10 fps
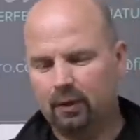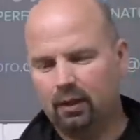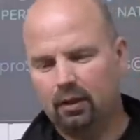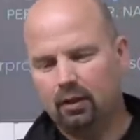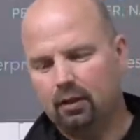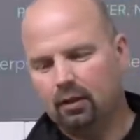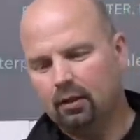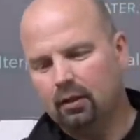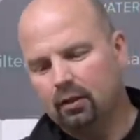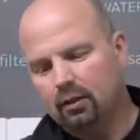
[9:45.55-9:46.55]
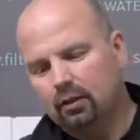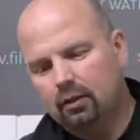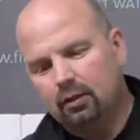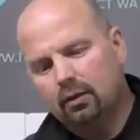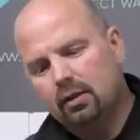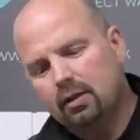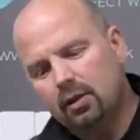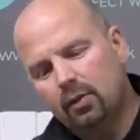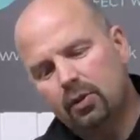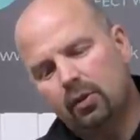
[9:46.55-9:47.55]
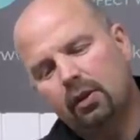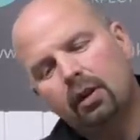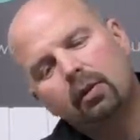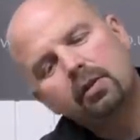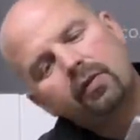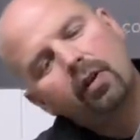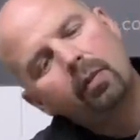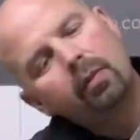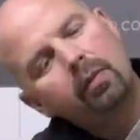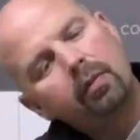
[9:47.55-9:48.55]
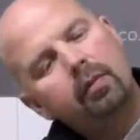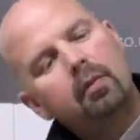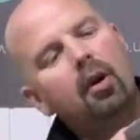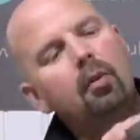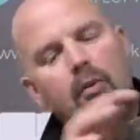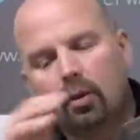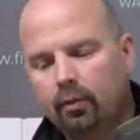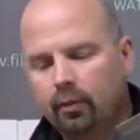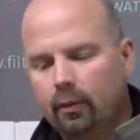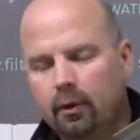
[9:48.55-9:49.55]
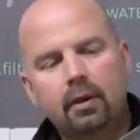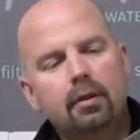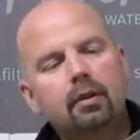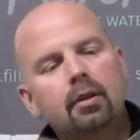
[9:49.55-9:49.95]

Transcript: Let's see which one that one's from. Bottom one. Right.